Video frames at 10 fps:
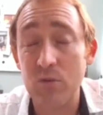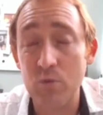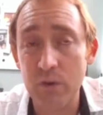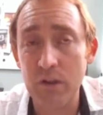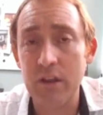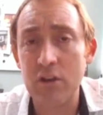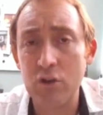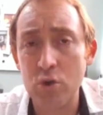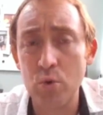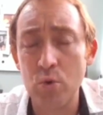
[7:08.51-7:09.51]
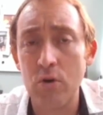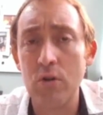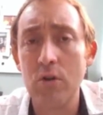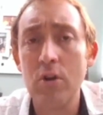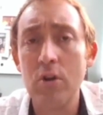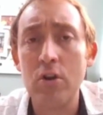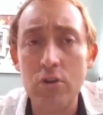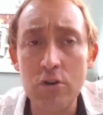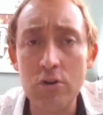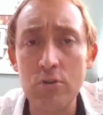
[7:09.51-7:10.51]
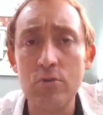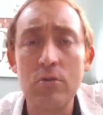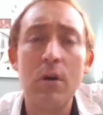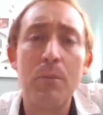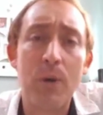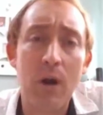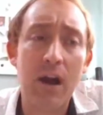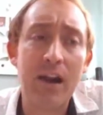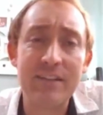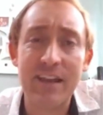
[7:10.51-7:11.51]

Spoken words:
really cool new product.